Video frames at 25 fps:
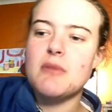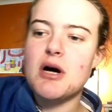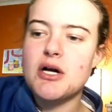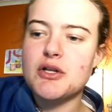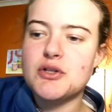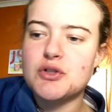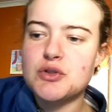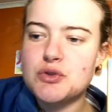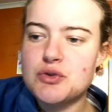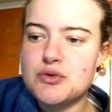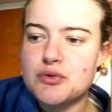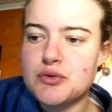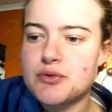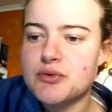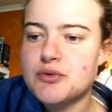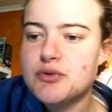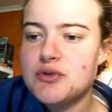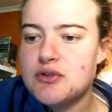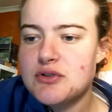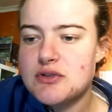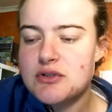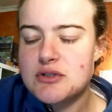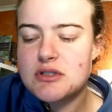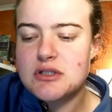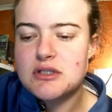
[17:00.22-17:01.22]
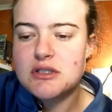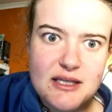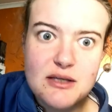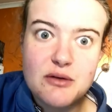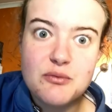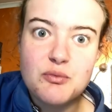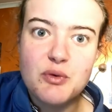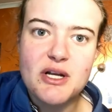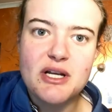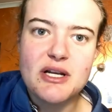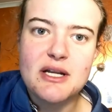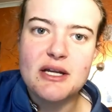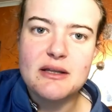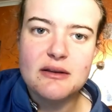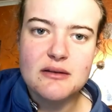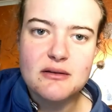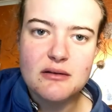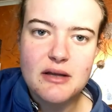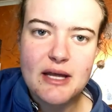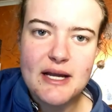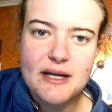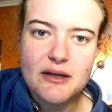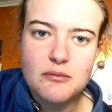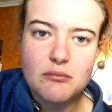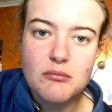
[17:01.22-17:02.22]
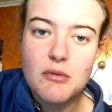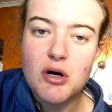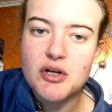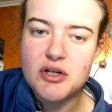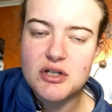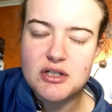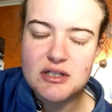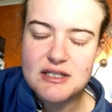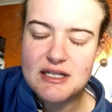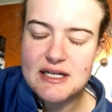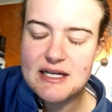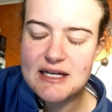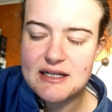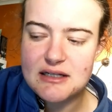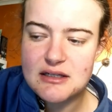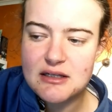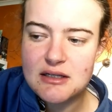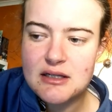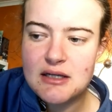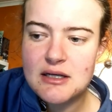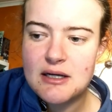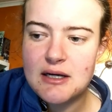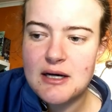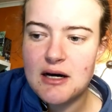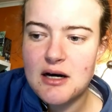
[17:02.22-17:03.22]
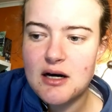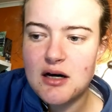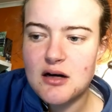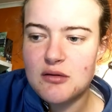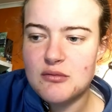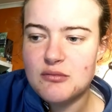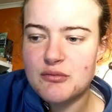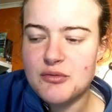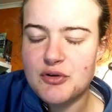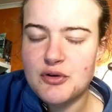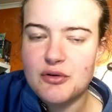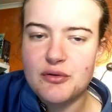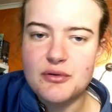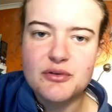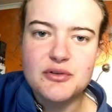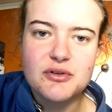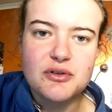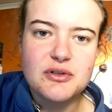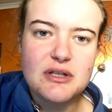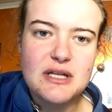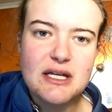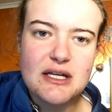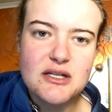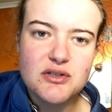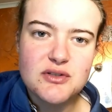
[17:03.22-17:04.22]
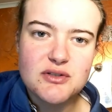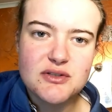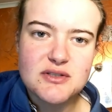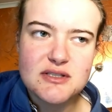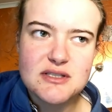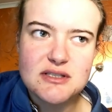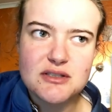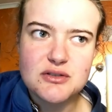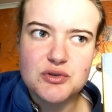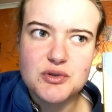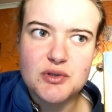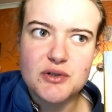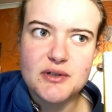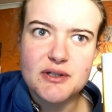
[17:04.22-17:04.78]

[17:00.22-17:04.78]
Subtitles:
Martin Troost. He went in, like, modern day. So it was interesting